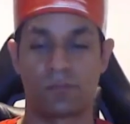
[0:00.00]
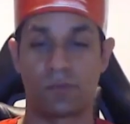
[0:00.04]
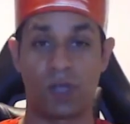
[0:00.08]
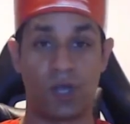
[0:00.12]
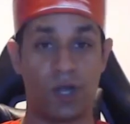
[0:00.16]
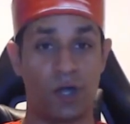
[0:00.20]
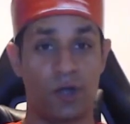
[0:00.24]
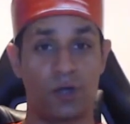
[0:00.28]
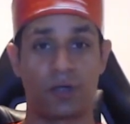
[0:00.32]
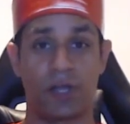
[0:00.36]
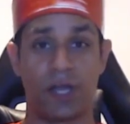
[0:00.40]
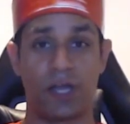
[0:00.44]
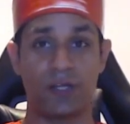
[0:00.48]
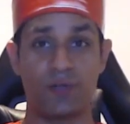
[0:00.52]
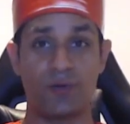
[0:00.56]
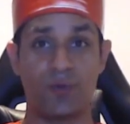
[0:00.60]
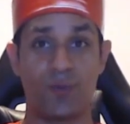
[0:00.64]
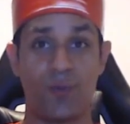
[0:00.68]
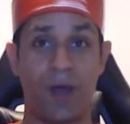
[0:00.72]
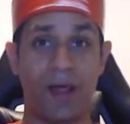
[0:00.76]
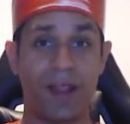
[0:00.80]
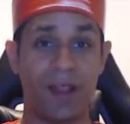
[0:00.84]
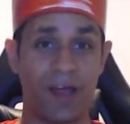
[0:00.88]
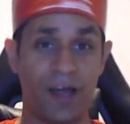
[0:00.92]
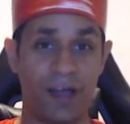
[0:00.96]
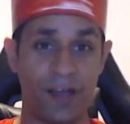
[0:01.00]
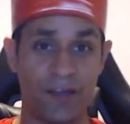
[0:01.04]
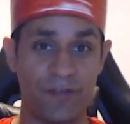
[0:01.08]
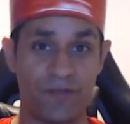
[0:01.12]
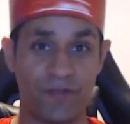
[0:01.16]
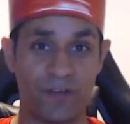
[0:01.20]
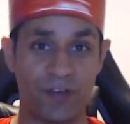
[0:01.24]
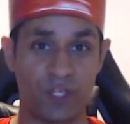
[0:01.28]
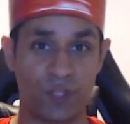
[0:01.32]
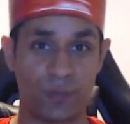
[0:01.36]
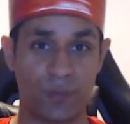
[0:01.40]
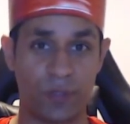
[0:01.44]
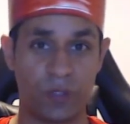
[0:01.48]
Okay, well, I have
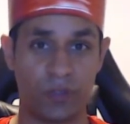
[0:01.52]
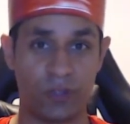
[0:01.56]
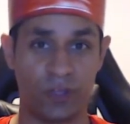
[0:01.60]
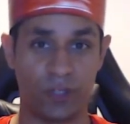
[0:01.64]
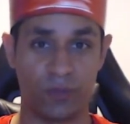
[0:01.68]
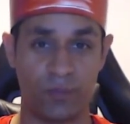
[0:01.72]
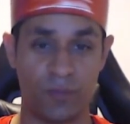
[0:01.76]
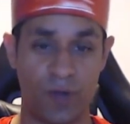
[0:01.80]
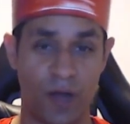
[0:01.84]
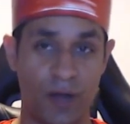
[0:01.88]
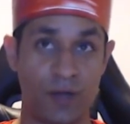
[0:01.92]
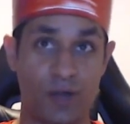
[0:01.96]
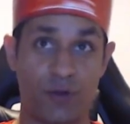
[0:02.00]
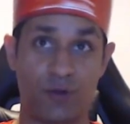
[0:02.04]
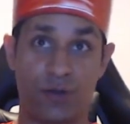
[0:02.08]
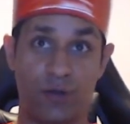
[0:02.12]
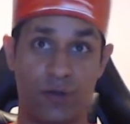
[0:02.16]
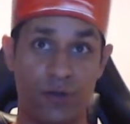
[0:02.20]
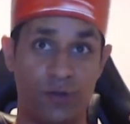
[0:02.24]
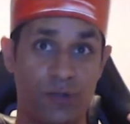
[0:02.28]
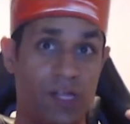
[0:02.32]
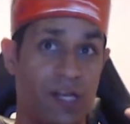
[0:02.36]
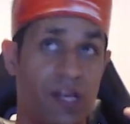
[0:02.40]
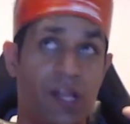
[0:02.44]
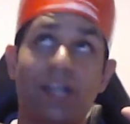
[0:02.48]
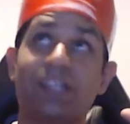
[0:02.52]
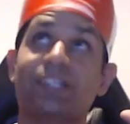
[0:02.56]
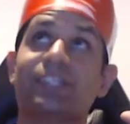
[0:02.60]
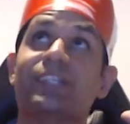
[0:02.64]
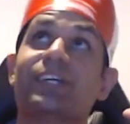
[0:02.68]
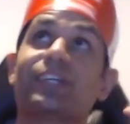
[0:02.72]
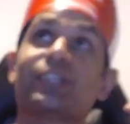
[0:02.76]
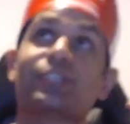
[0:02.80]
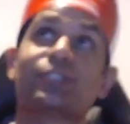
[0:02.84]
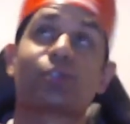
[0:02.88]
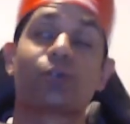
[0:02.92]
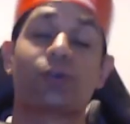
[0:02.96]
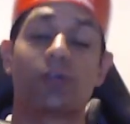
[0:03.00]
finished building them. I don't know, the lighting
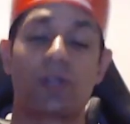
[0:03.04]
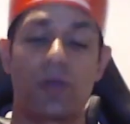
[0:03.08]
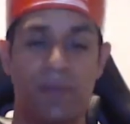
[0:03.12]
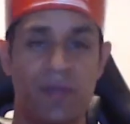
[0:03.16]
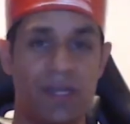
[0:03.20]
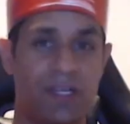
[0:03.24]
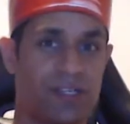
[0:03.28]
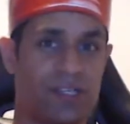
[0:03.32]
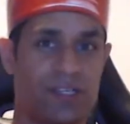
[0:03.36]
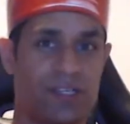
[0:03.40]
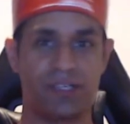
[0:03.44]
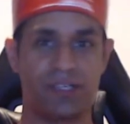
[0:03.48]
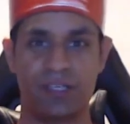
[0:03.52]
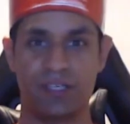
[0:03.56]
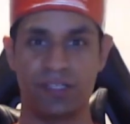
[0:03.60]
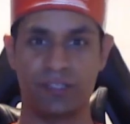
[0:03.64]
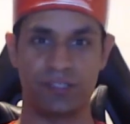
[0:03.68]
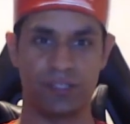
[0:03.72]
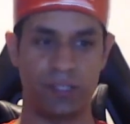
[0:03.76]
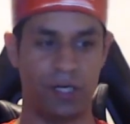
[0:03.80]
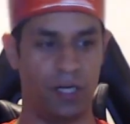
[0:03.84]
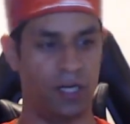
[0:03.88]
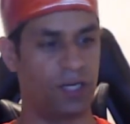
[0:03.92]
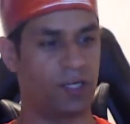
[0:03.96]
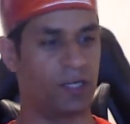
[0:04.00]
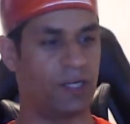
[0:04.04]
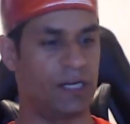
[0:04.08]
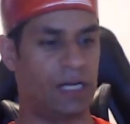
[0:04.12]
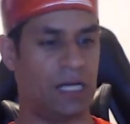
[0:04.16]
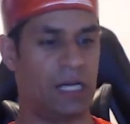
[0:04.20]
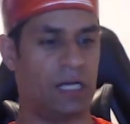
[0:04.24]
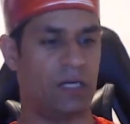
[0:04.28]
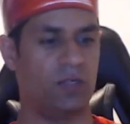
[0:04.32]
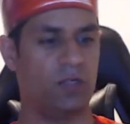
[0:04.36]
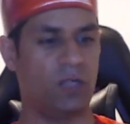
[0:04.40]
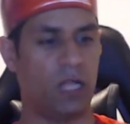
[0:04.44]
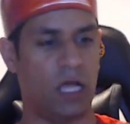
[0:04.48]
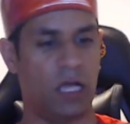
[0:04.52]
has gone a bit darker
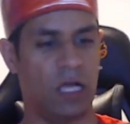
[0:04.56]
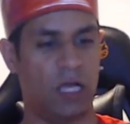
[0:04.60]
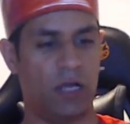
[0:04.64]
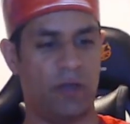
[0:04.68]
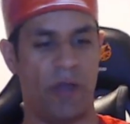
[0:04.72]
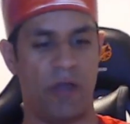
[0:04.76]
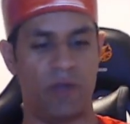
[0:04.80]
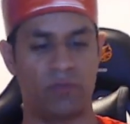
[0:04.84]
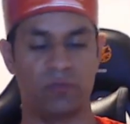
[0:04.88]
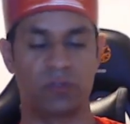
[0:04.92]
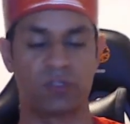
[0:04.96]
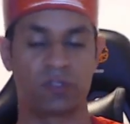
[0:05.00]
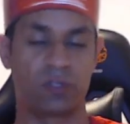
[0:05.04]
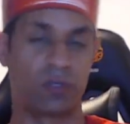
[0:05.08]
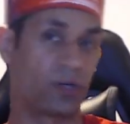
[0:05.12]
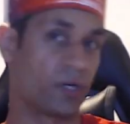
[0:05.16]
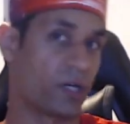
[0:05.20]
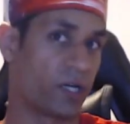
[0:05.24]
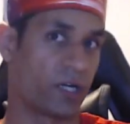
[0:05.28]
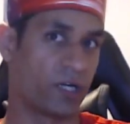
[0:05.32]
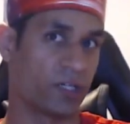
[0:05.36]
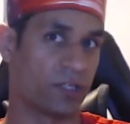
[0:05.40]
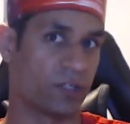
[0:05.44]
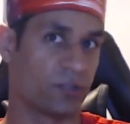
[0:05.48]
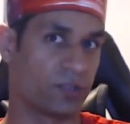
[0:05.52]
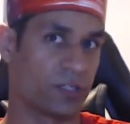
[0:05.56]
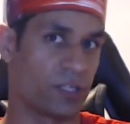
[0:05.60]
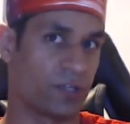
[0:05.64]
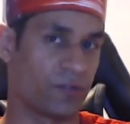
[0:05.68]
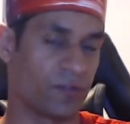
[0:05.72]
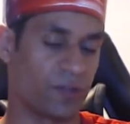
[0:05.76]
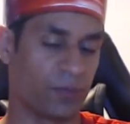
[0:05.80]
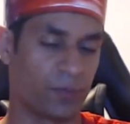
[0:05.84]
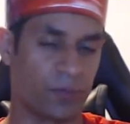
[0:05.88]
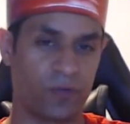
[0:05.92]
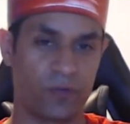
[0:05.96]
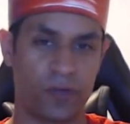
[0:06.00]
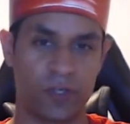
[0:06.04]
now. I'm sorry, I don't have any
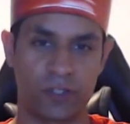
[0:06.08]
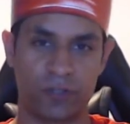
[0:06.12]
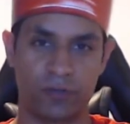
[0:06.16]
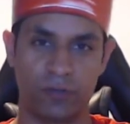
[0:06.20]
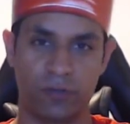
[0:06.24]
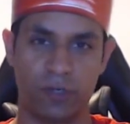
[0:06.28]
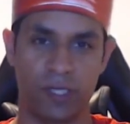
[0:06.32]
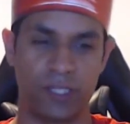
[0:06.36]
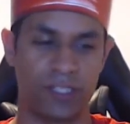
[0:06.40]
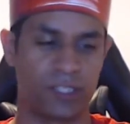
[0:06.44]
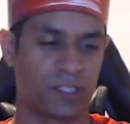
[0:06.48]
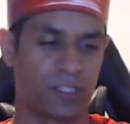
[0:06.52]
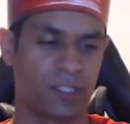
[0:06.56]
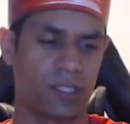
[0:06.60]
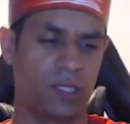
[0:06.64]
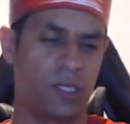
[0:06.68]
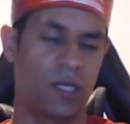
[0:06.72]
professional lighting.